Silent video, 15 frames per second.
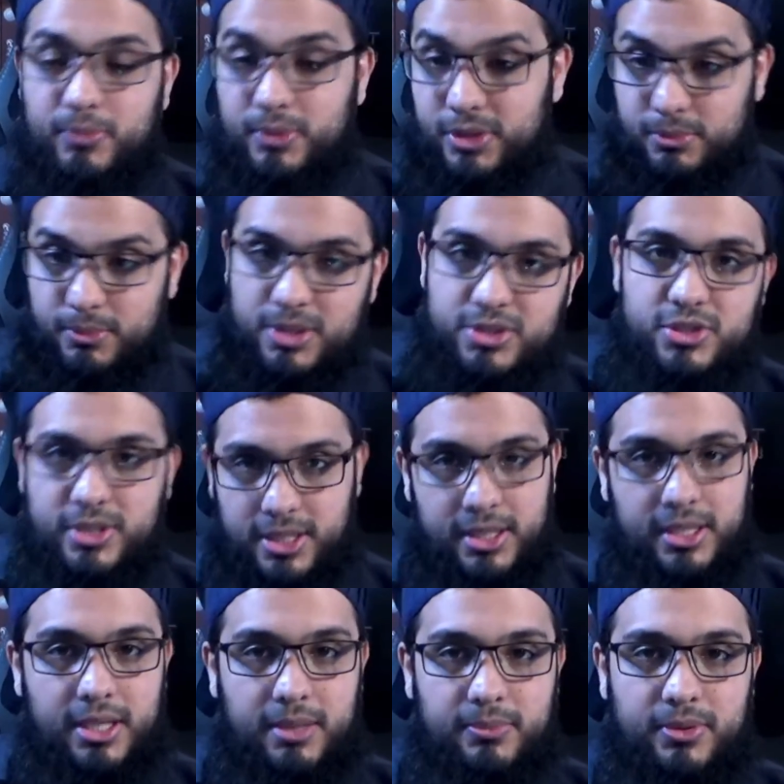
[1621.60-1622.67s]
when they measured it,
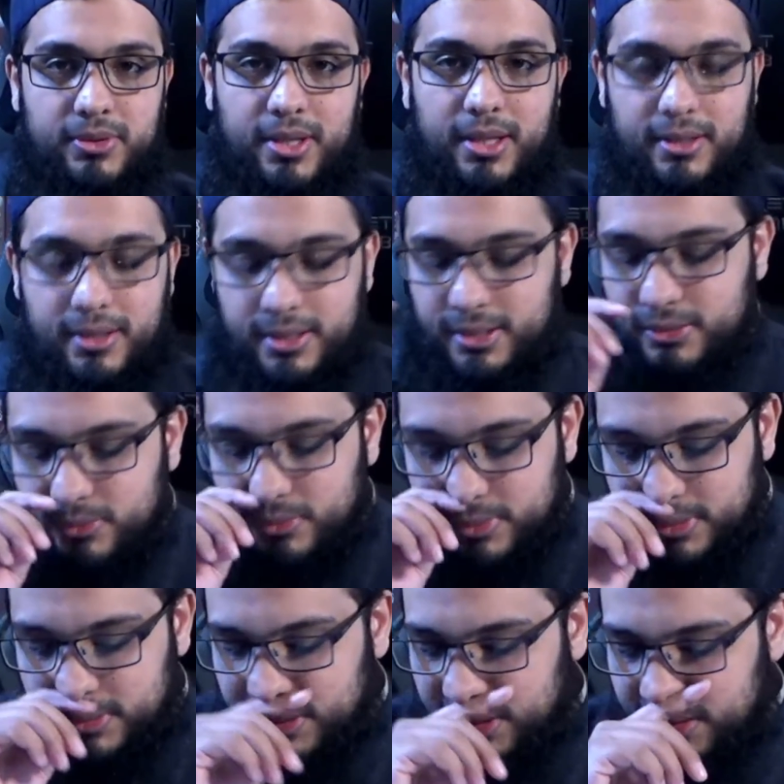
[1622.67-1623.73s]
it came to that, right? That's
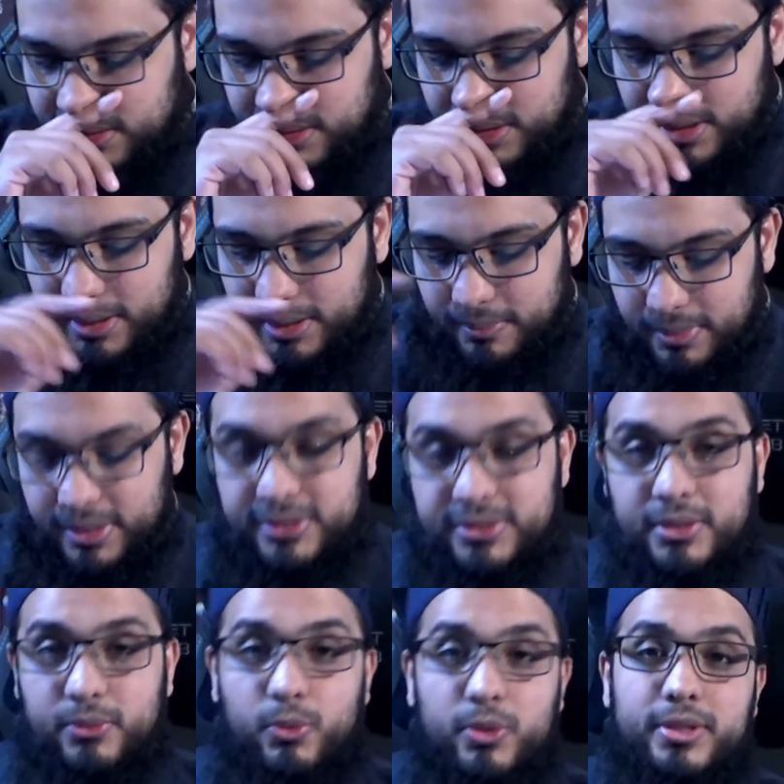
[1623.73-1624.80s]
what they're saying. But he's
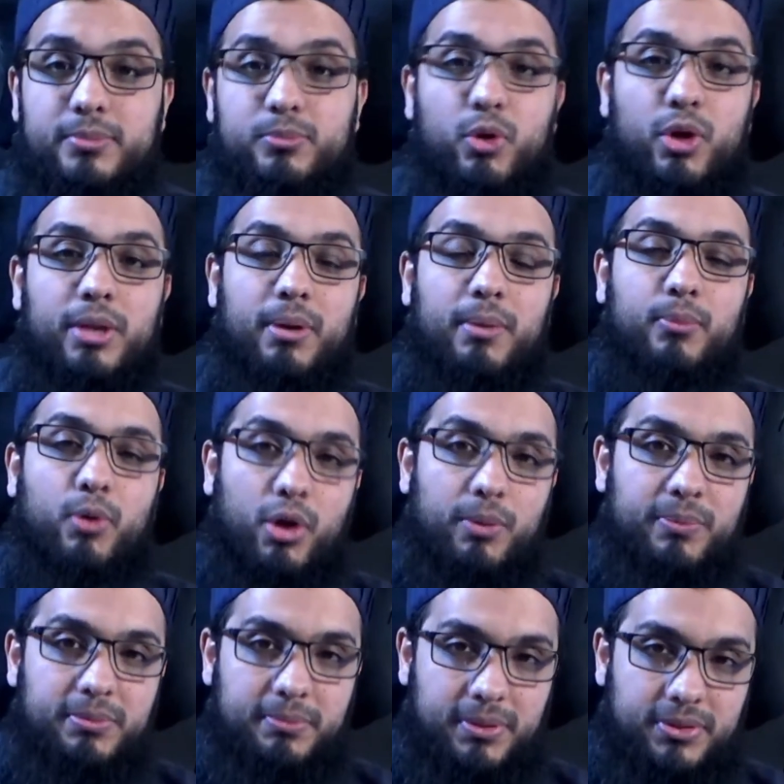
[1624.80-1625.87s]
saying, what did Imam
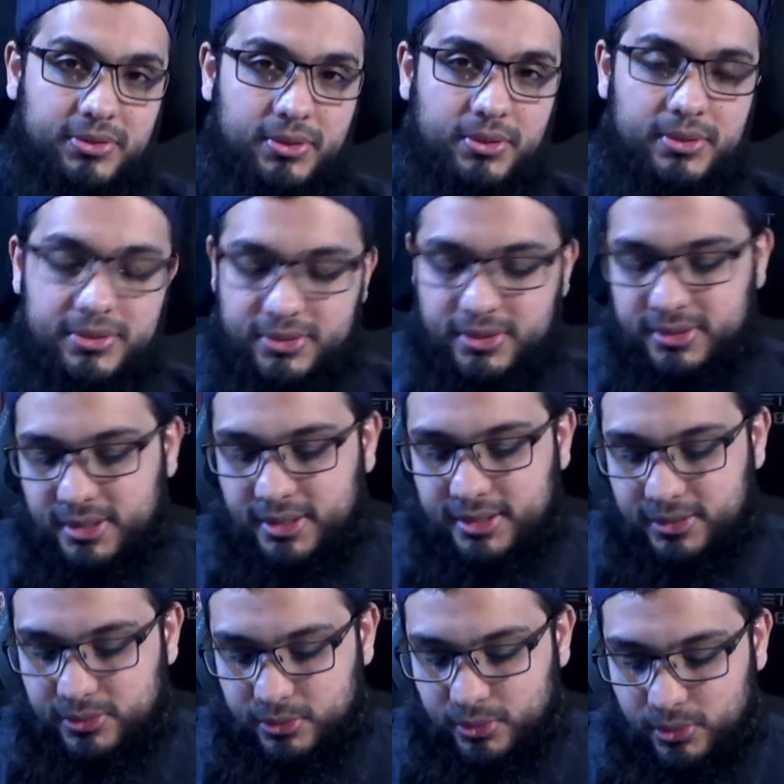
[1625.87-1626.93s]
Muhammad base it on? He says that
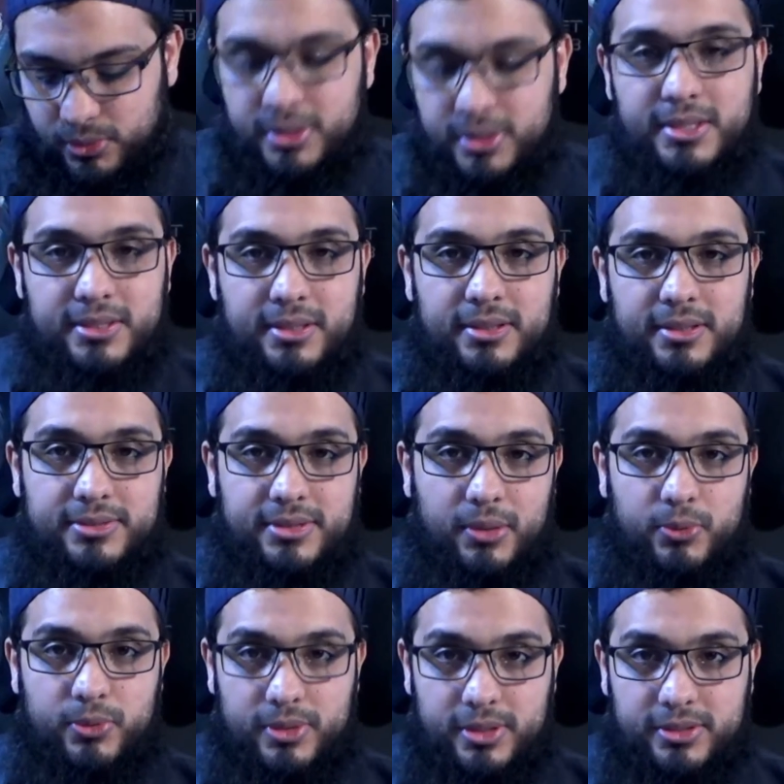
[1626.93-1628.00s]
there's no
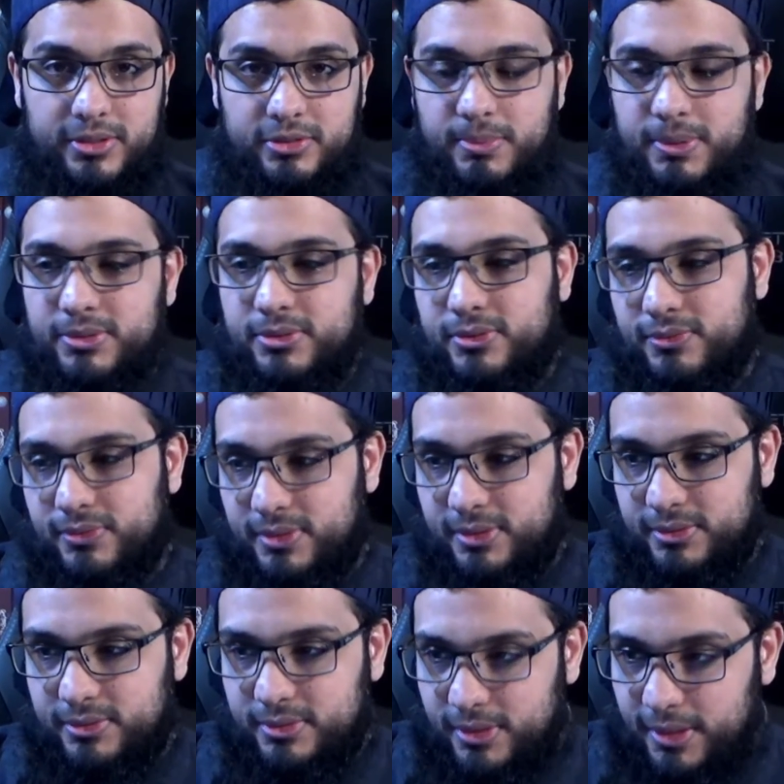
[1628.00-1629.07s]
sound religious basis for
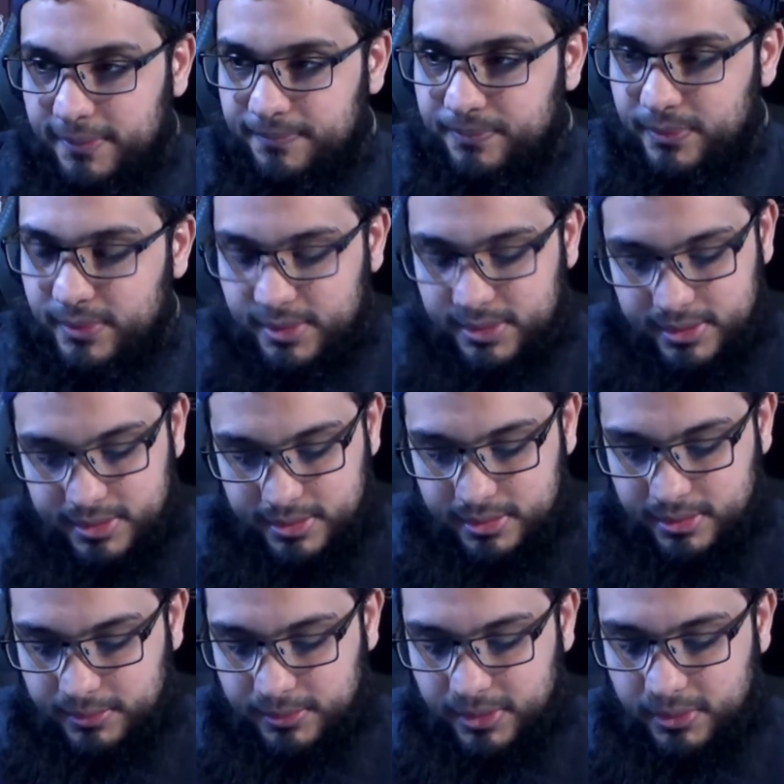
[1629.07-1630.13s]
this, right? In terms